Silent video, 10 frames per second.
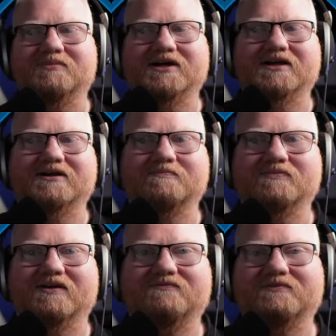but
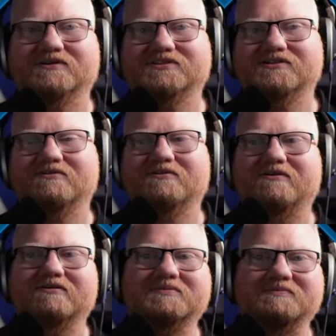for so
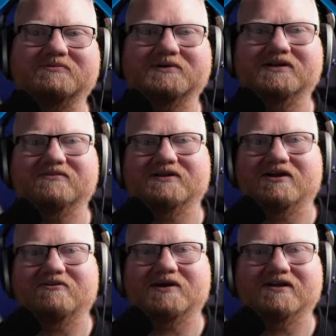long people were
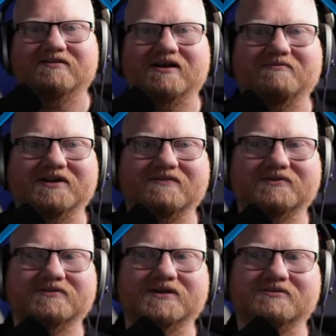using os.whatever,